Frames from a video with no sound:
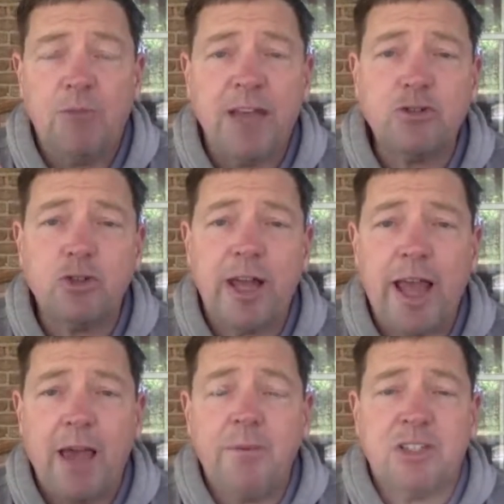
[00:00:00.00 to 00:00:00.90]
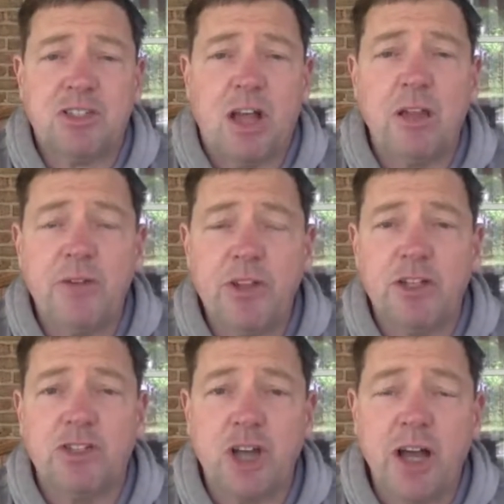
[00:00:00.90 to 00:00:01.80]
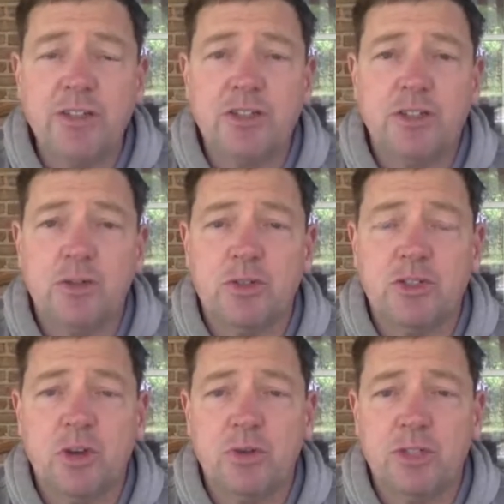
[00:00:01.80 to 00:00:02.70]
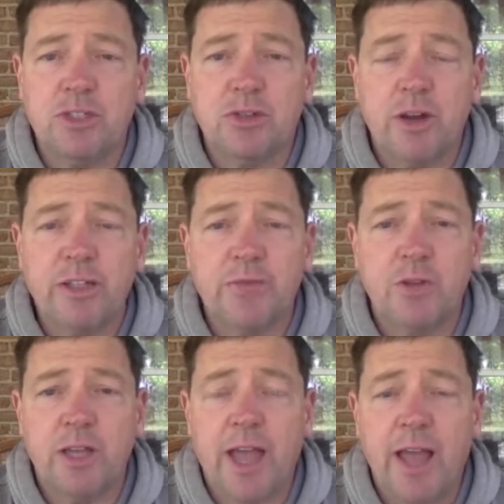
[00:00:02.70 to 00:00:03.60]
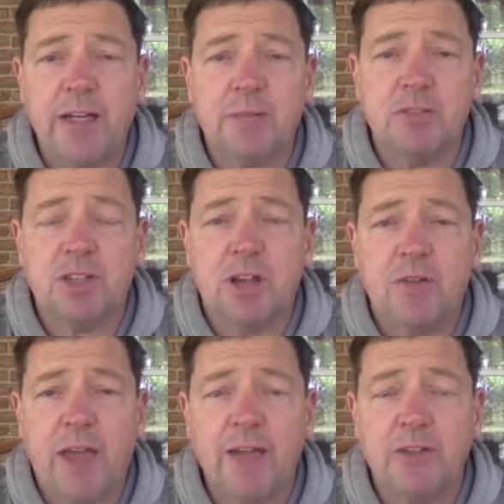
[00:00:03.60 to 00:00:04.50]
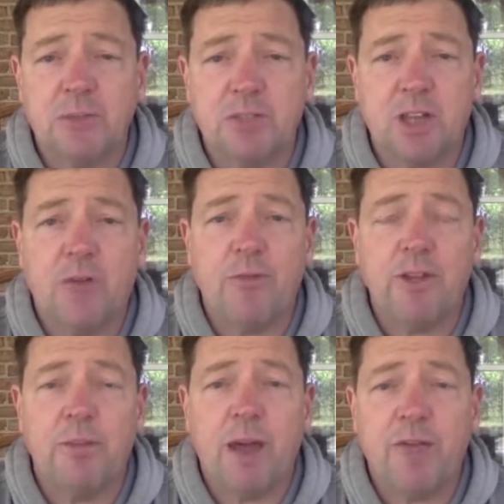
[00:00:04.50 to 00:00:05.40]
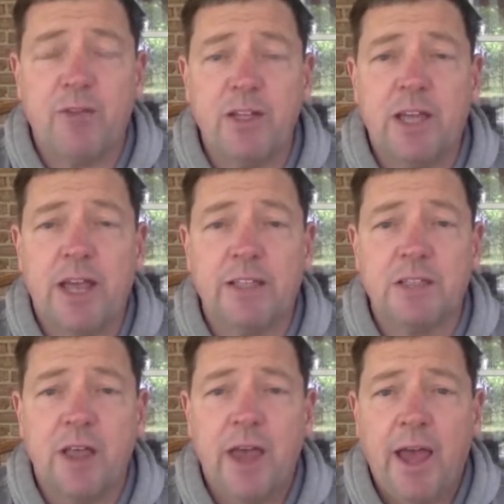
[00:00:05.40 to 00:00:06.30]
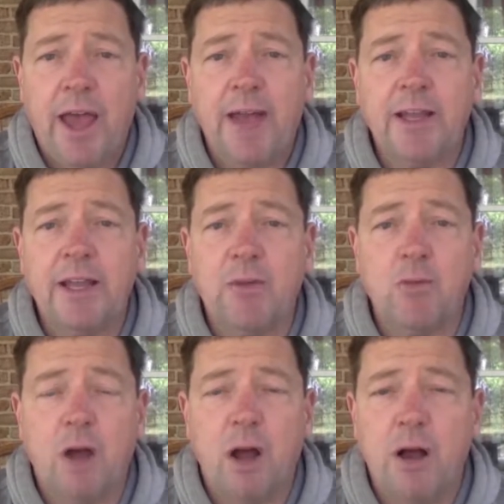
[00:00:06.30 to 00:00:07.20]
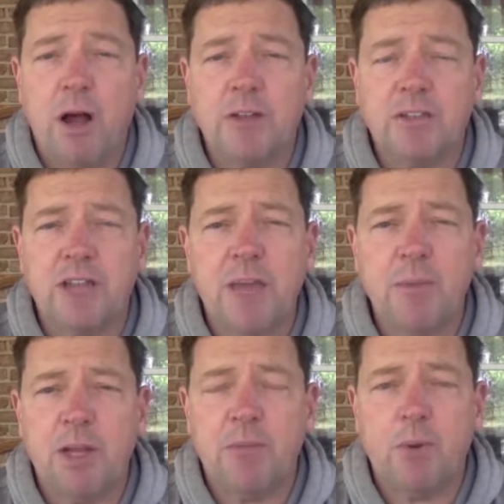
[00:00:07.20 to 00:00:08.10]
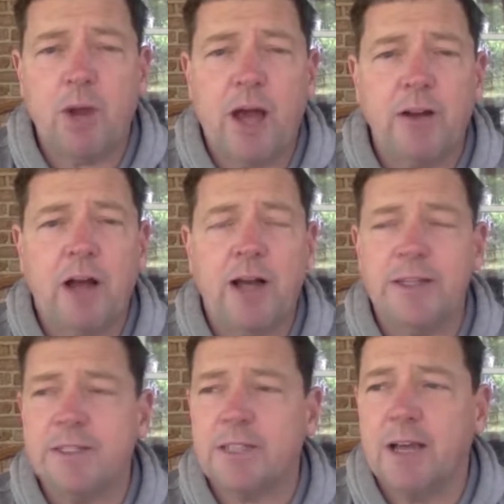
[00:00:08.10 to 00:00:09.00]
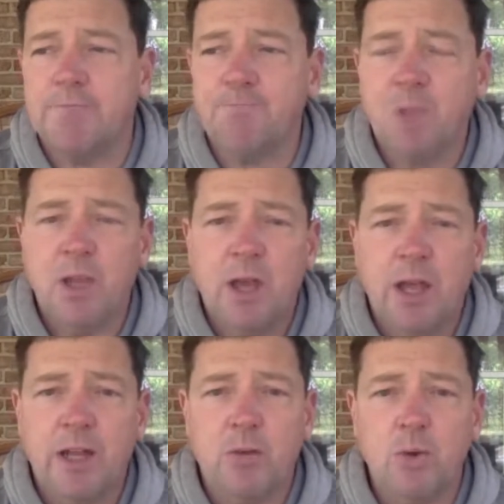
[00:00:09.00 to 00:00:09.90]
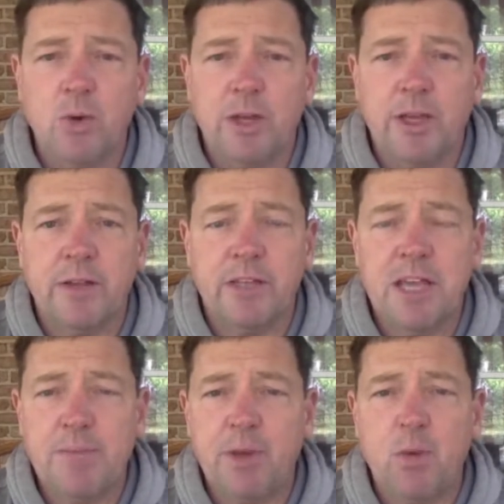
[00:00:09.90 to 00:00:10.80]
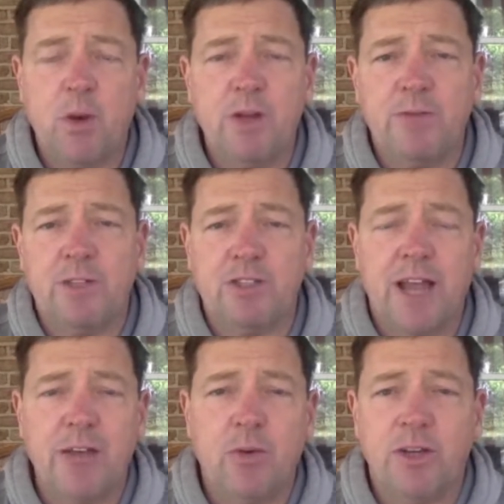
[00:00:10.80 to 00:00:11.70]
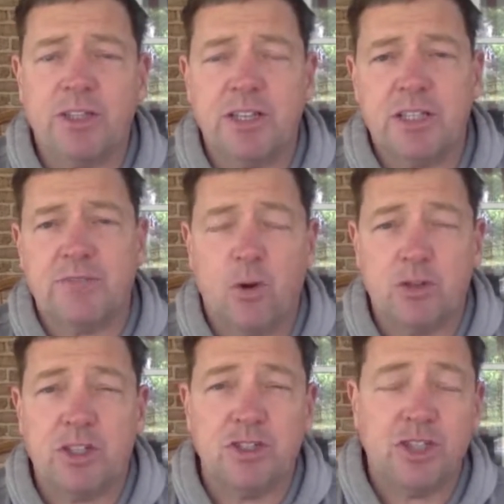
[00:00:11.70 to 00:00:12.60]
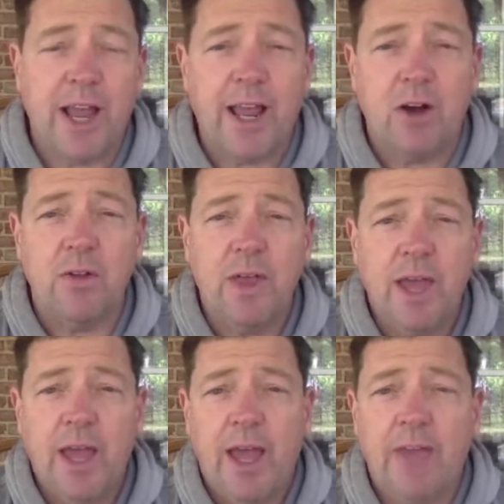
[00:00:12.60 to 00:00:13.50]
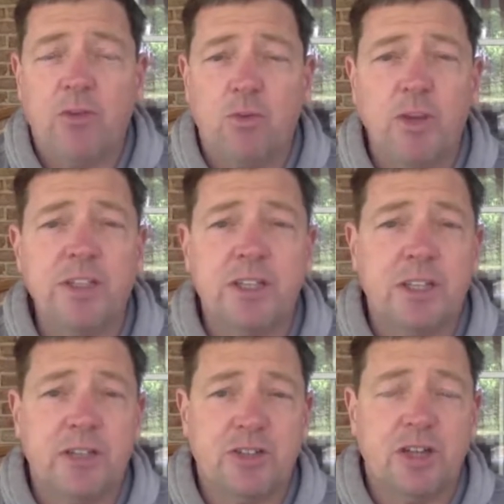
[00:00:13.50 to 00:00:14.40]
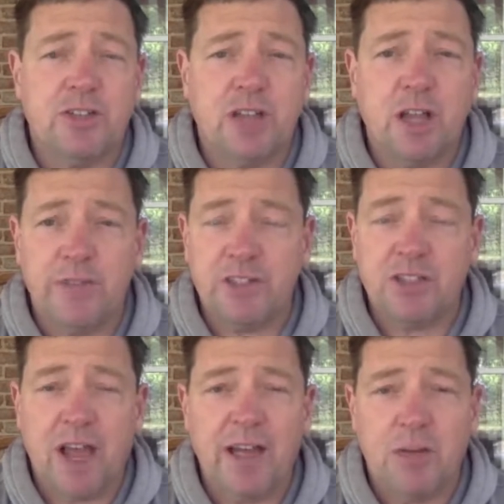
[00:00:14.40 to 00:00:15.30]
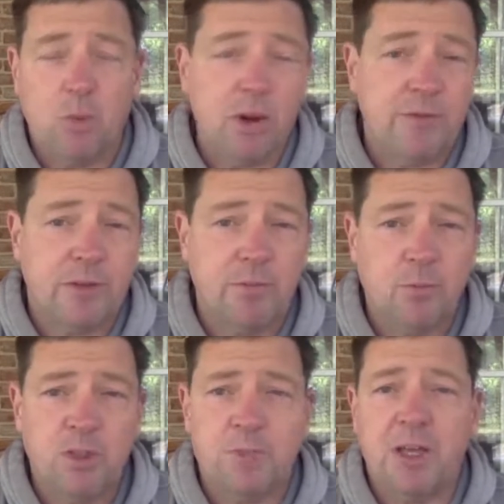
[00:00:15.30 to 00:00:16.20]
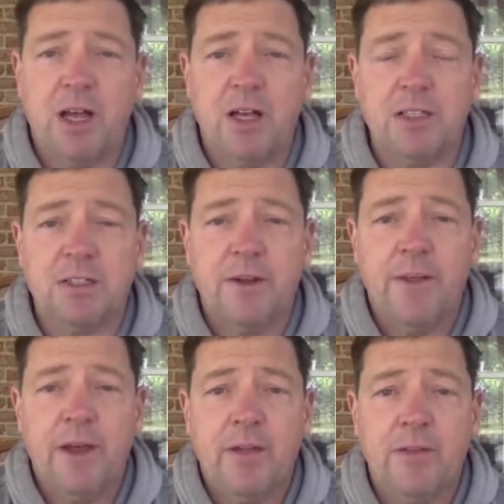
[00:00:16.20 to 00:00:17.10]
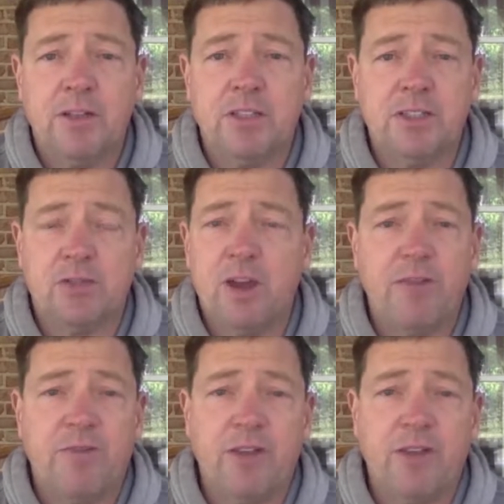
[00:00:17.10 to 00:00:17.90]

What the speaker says: Yesterday, Emmett Sullivan, the judge who so disgracefully handled himself in the Mike Flynn case, had a statement he put out on his in a ruling, keeping one of the January 6 folks in jail. And the reason that Judge Sullivan cited one of them was because there's this great